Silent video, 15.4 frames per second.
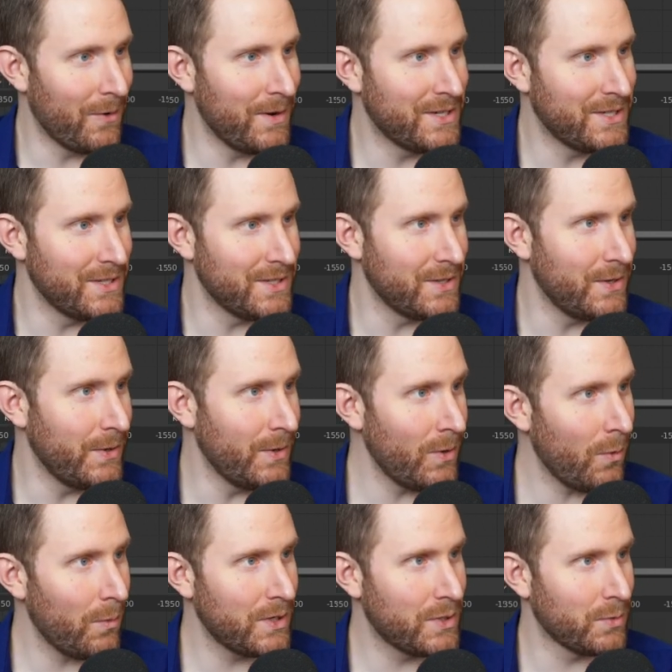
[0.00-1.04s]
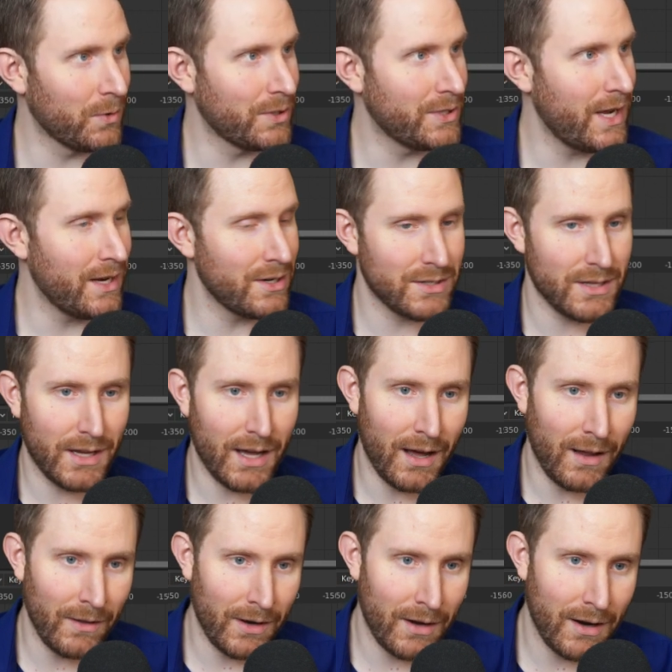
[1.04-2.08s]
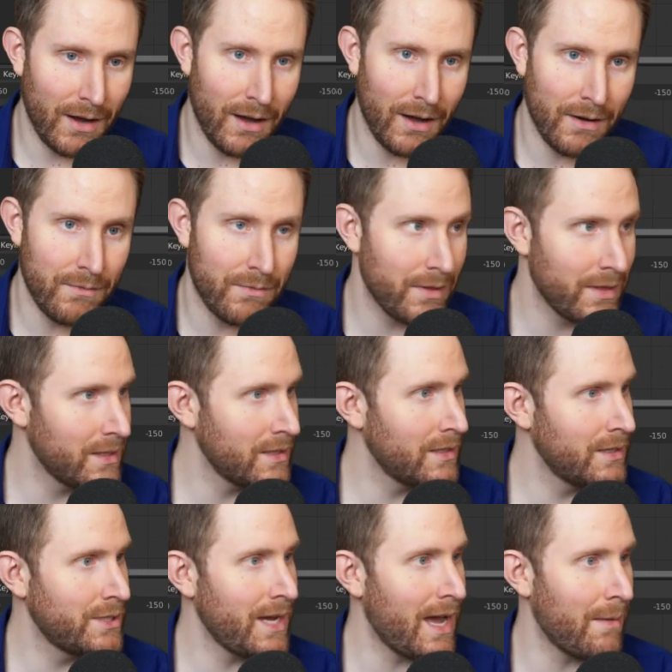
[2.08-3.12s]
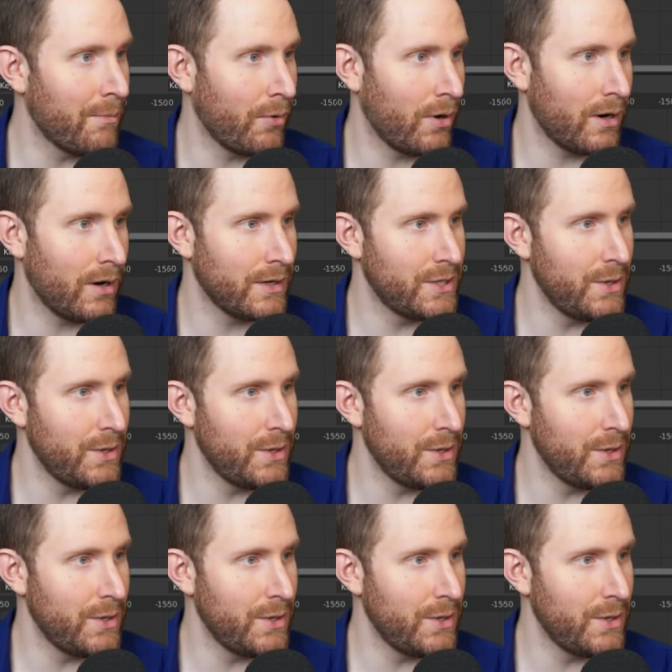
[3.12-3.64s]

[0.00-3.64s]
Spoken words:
which is new, which will change the color of the chat border.